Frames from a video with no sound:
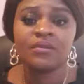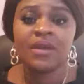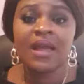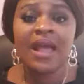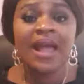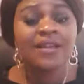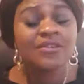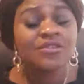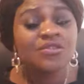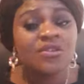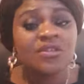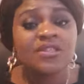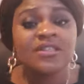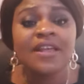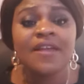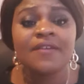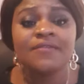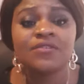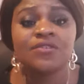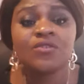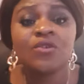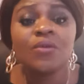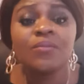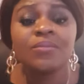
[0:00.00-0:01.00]
Ask
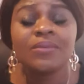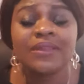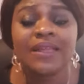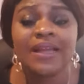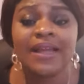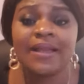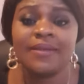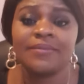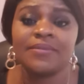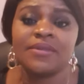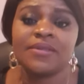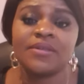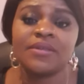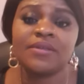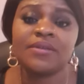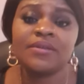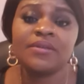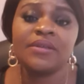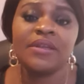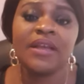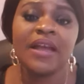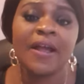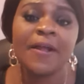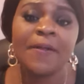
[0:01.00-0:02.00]
yourself sometimes,
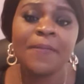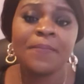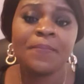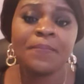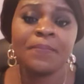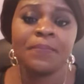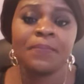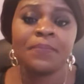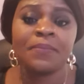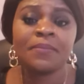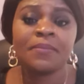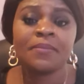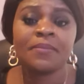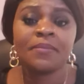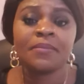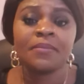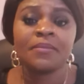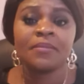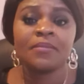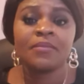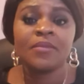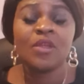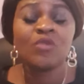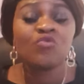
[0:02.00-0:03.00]
yeah?
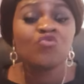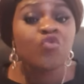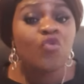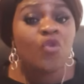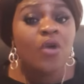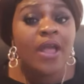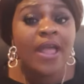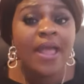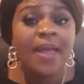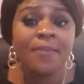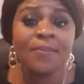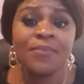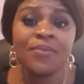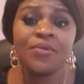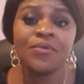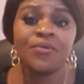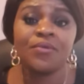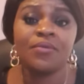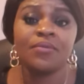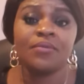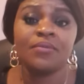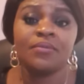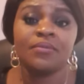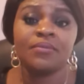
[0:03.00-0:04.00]
It will help
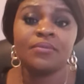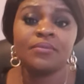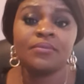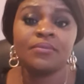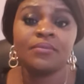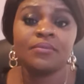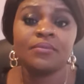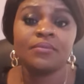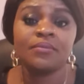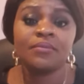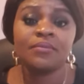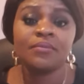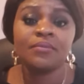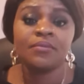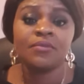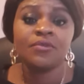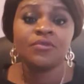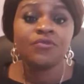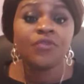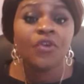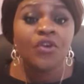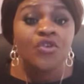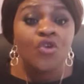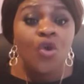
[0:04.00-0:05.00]
you
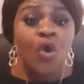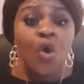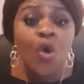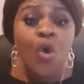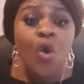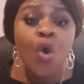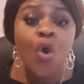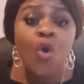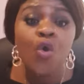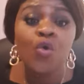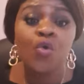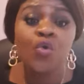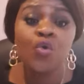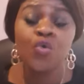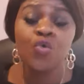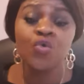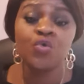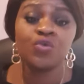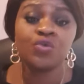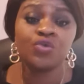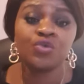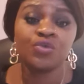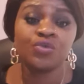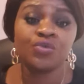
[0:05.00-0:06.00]
for your own
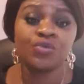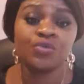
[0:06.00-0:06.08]
good.